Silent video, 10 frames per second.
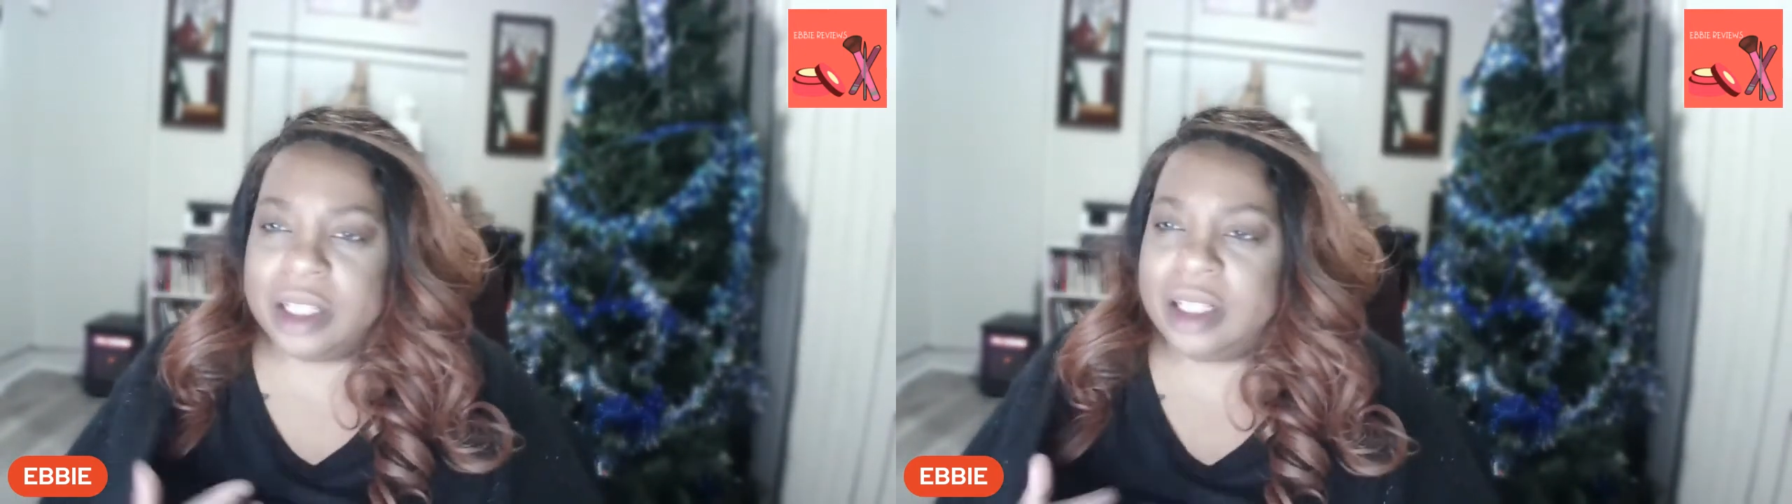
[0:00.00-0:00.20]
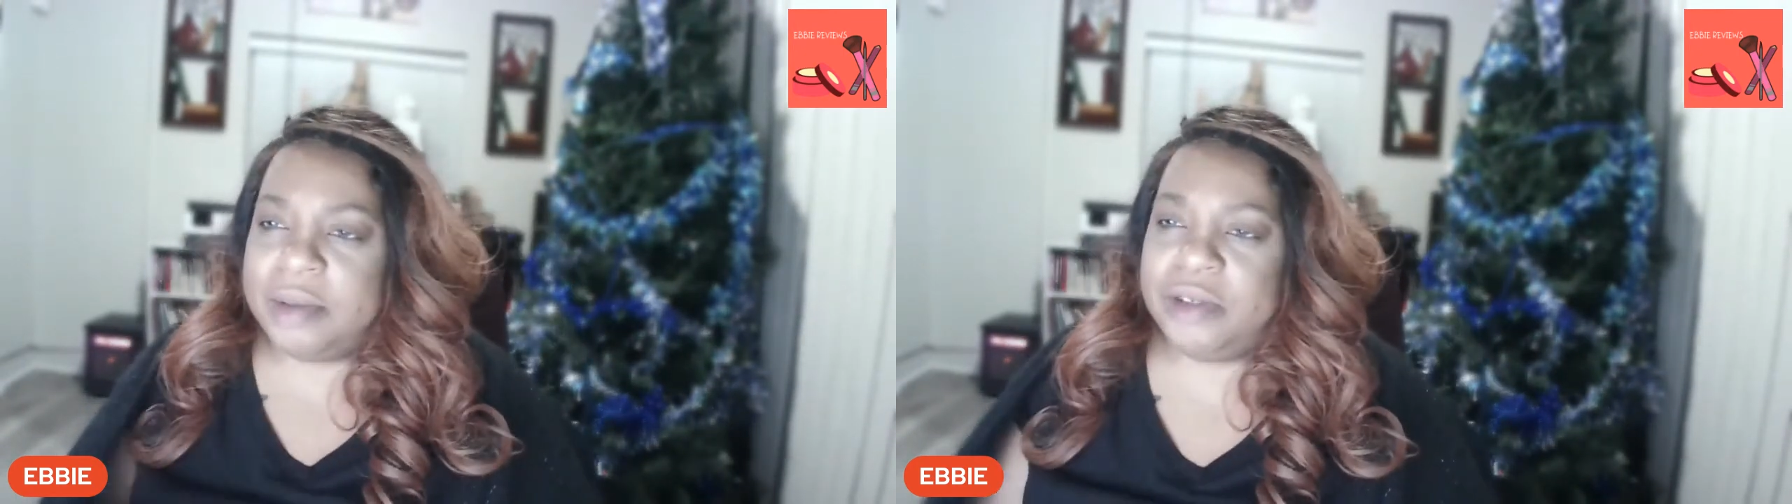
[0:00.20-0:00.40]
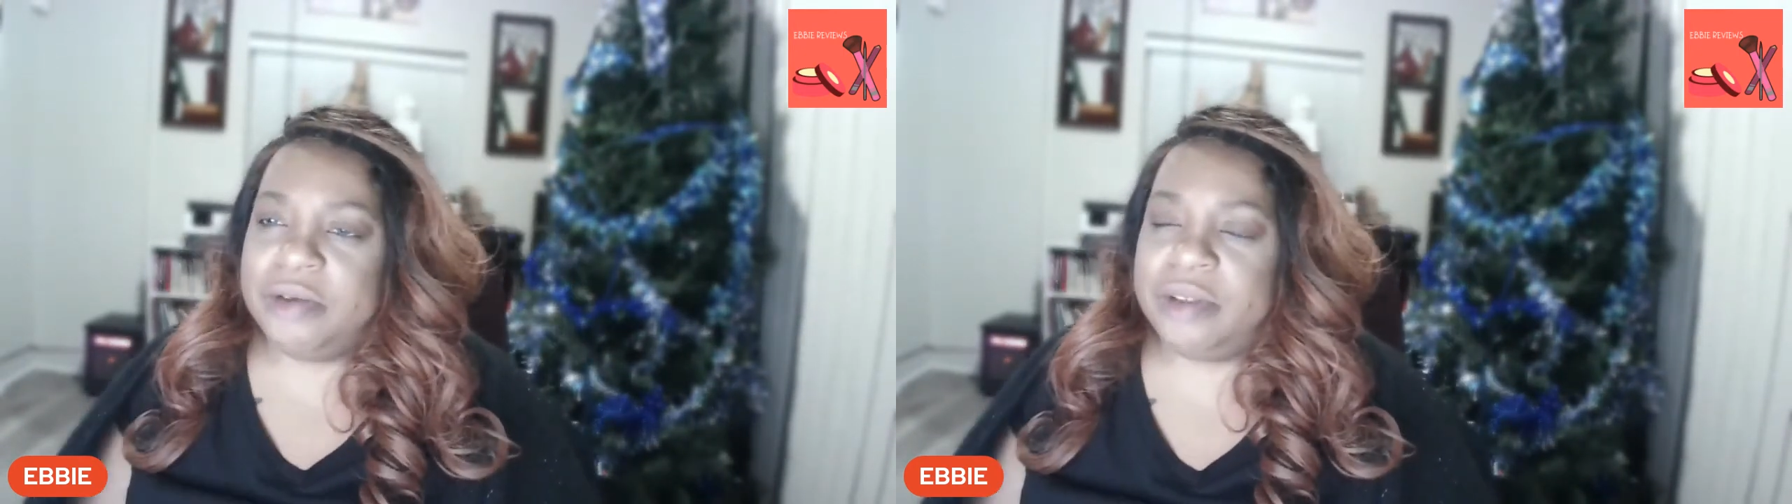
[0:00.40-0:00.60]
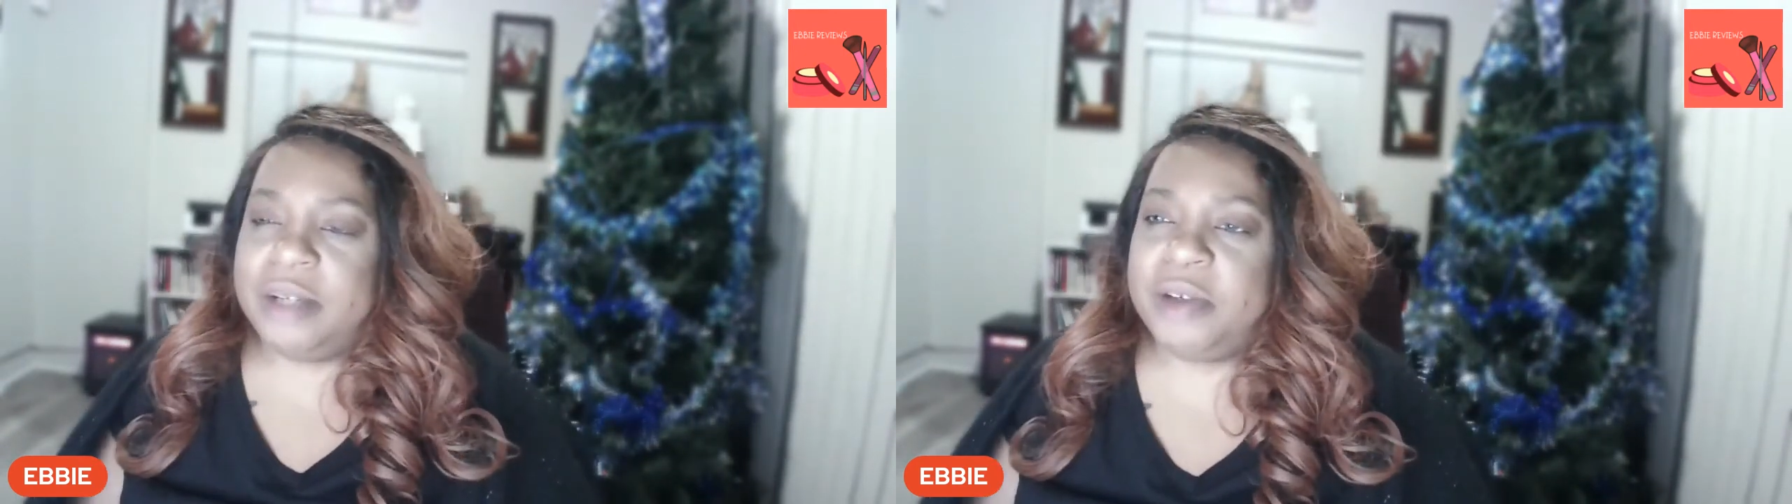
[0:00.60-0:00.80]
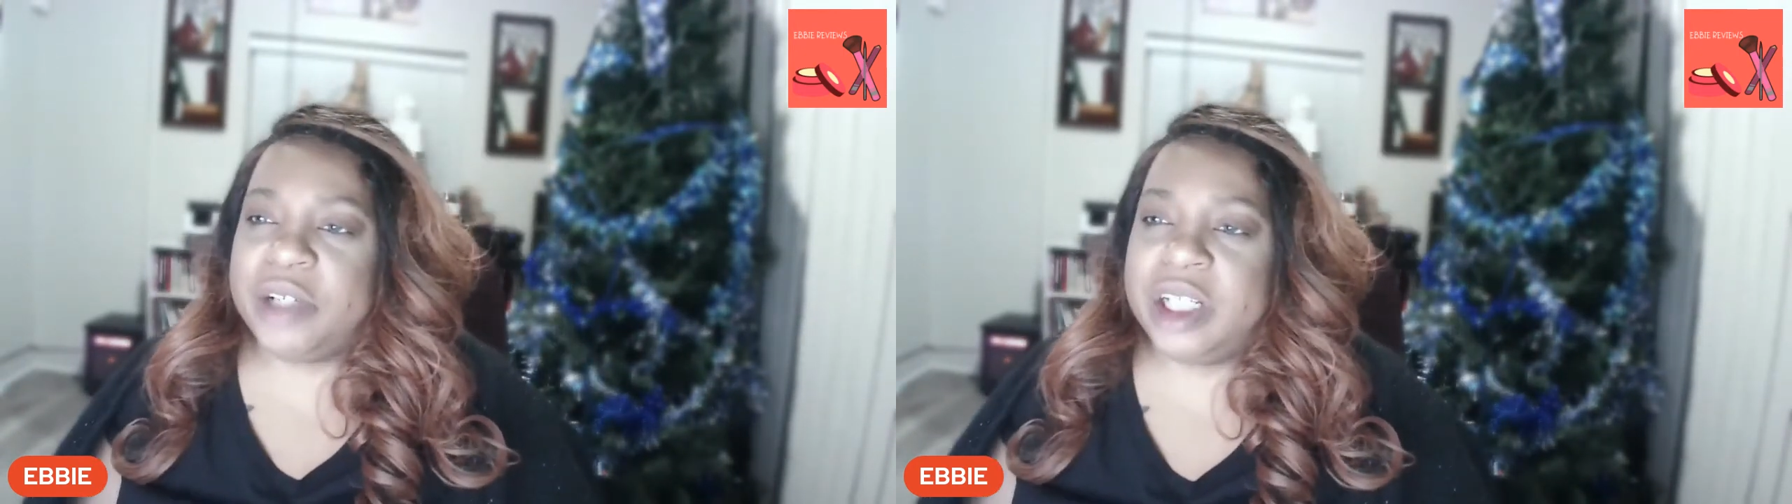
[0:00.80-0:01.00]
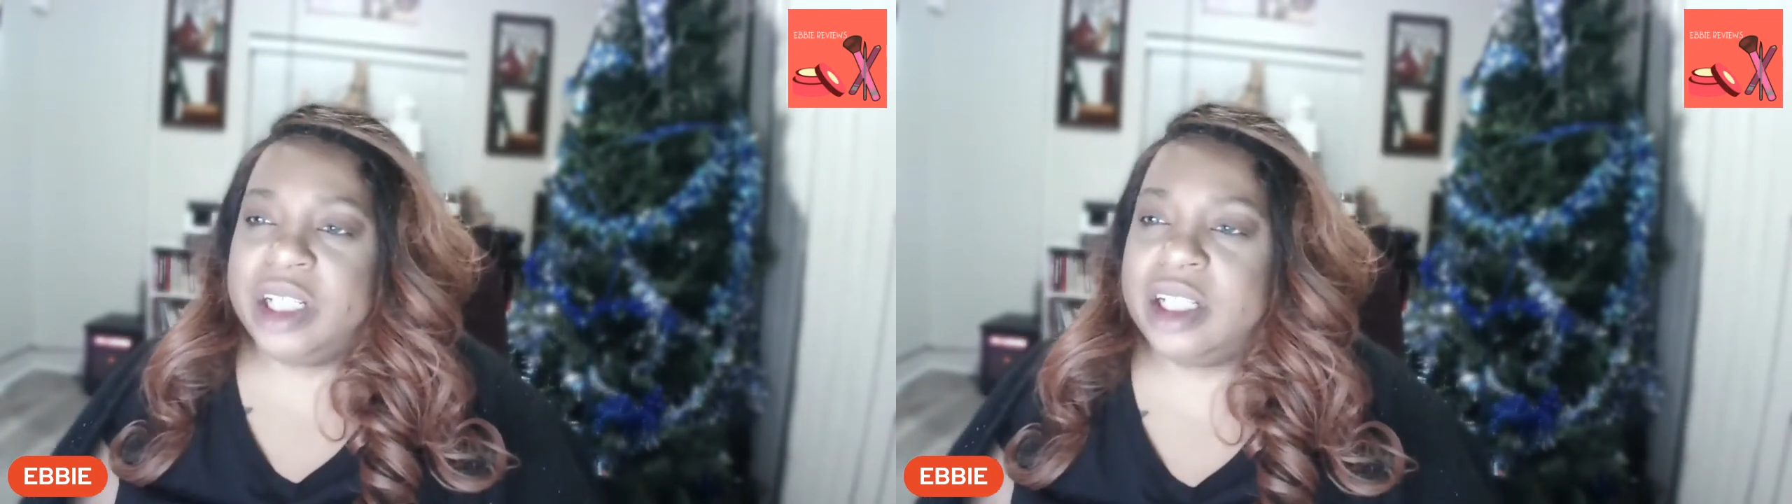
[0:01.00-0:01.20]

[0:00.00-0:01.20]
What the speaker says: Let me read